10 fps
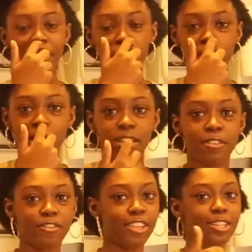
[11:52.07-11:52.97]
know when they like
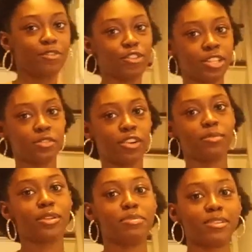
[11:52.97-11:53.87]
freeze frame
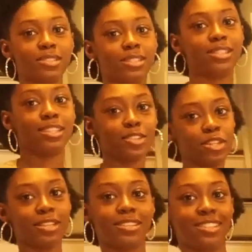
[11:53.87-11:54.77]
on the person and then you like